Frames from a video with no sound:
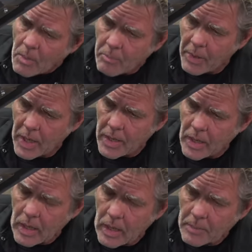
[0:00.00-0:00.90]

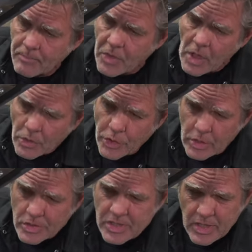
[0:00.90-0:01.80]
But um, you
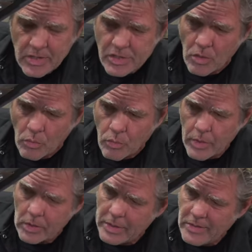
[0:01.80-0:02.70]
can see this is a
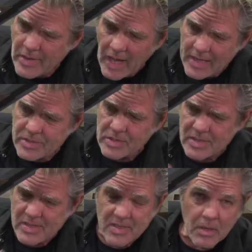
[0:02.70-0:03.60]
really nice,
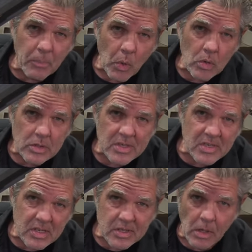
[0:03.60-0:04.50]
simple
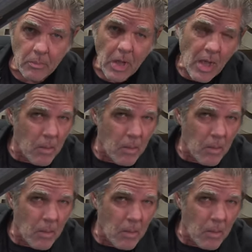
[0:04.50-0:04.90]
system.